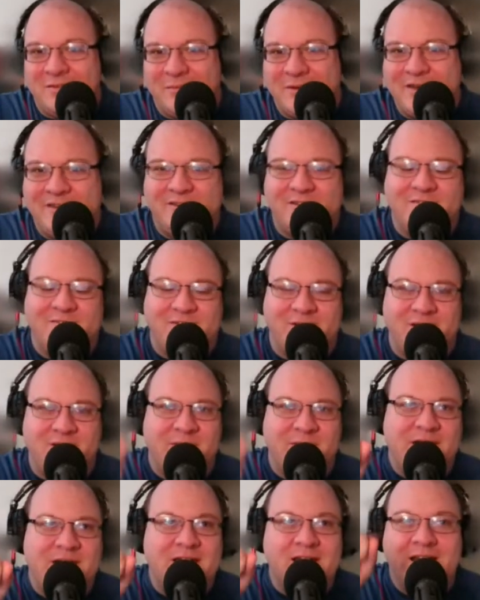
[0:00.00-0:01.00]
the region of
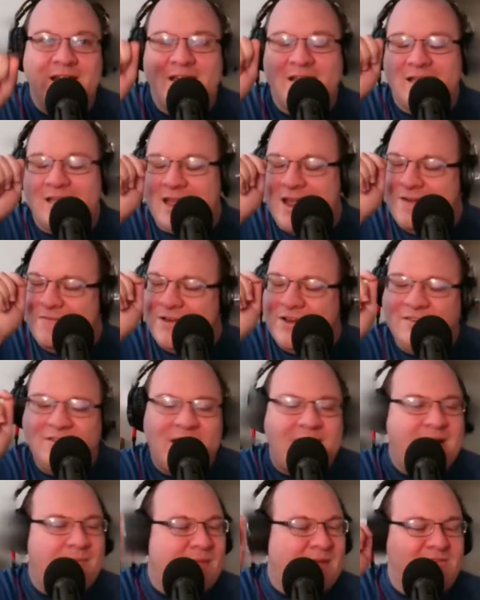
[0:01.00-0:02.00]
Germany, every
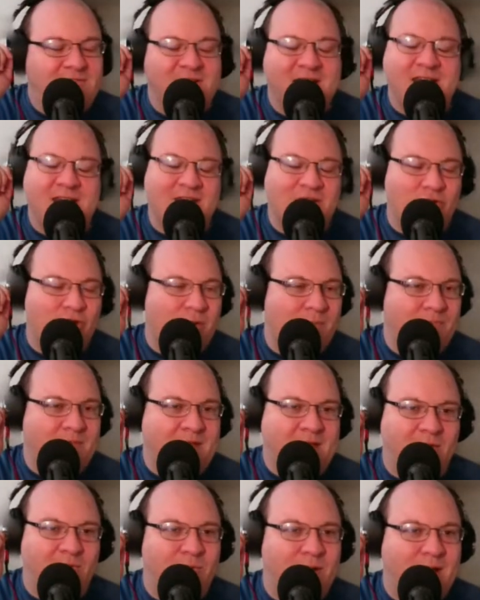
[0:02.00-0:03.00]
time they tried to go up
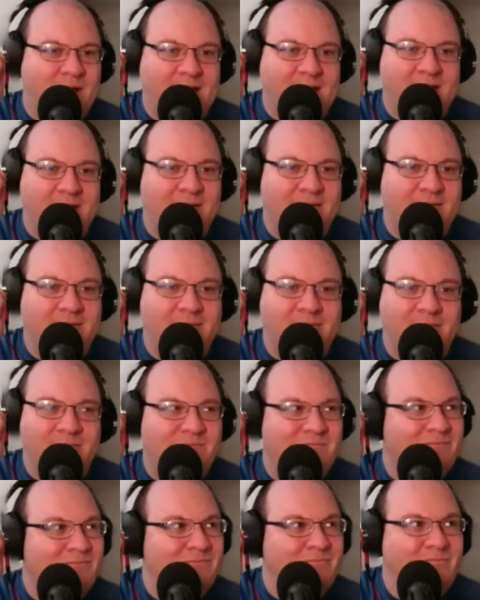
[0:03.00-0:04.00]
that way,
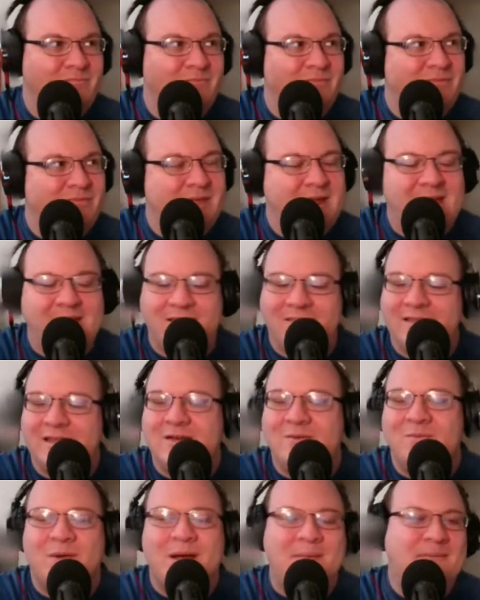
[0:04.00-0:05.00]
they'd either
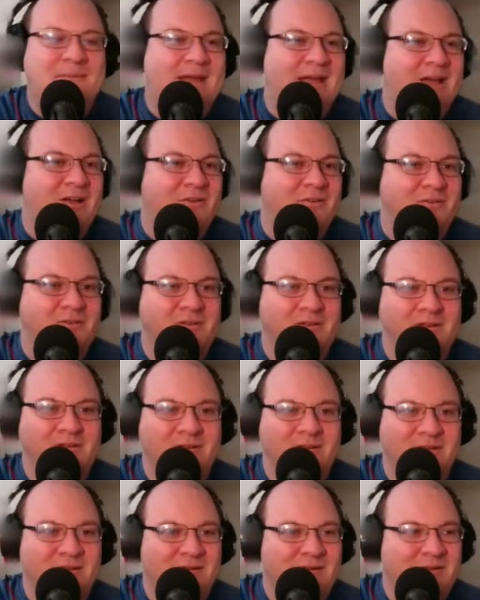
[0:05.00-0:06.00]
get wiped out
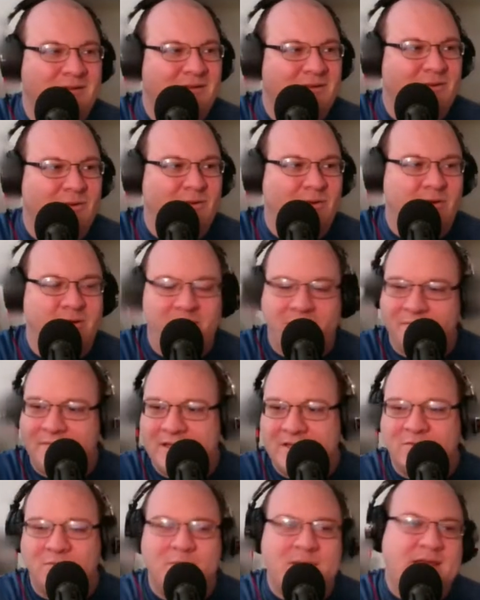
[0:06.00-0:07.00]
or
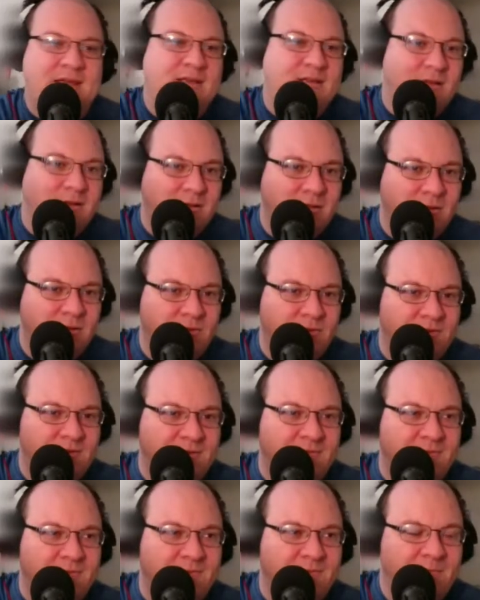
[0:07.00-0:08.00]
things would be
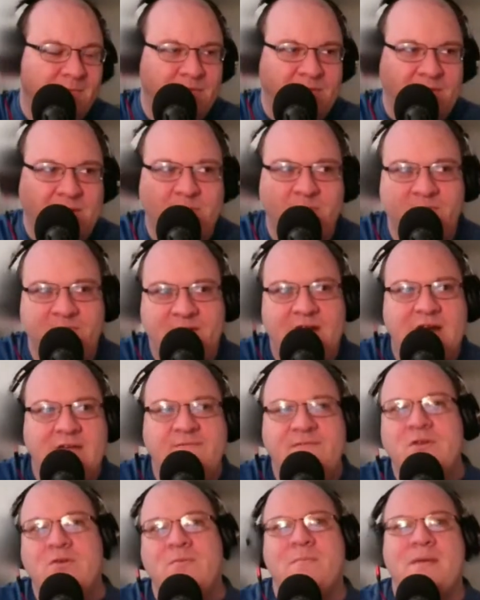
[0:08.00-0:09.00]
inconclusive, but there were
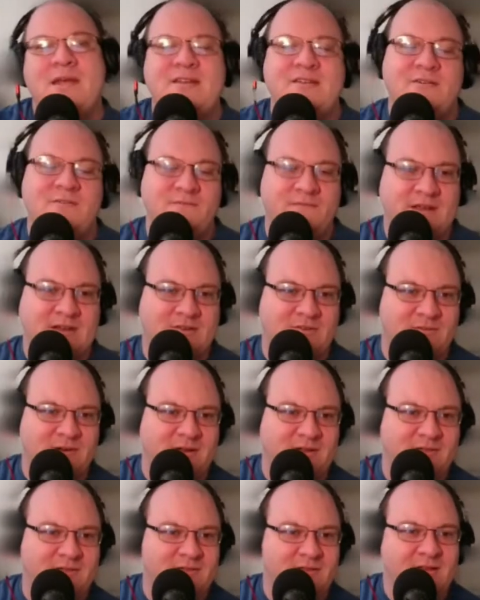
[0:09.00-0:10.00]
very few major
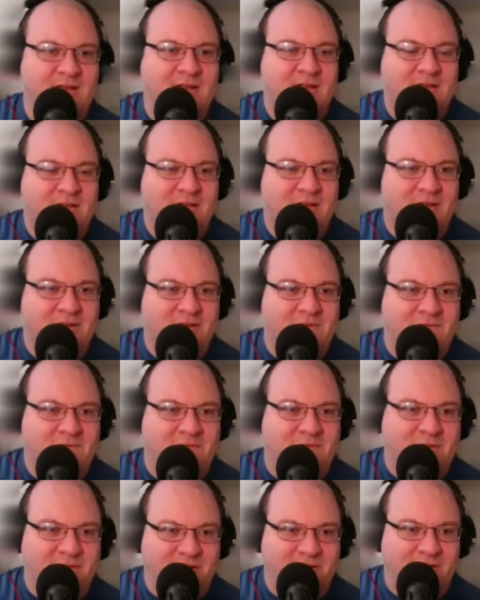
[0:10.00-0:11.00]
victories
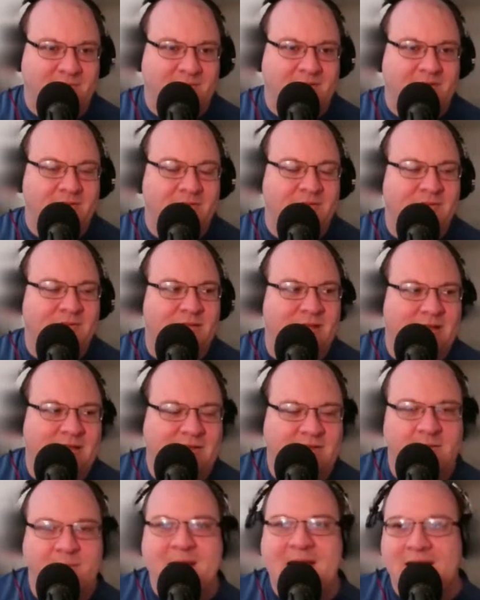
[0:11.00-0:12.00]
over the
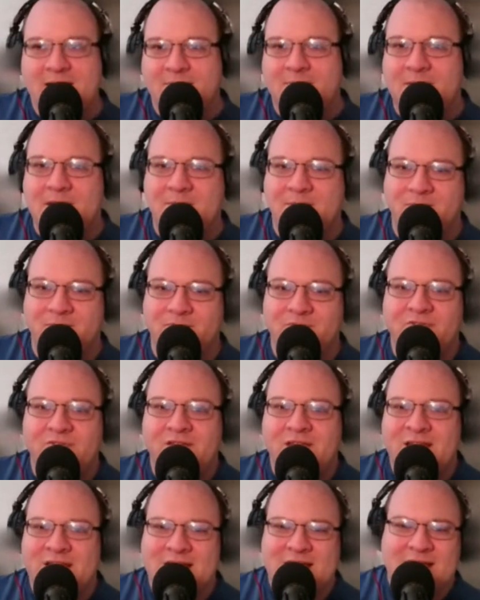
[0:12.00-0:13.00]
Germanic
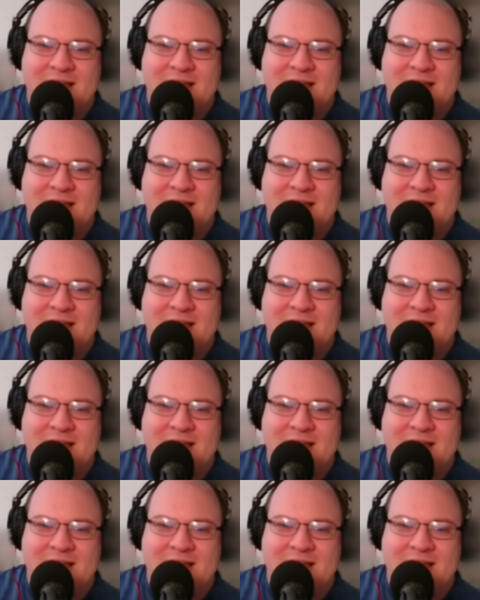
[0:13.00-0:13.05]
peoples.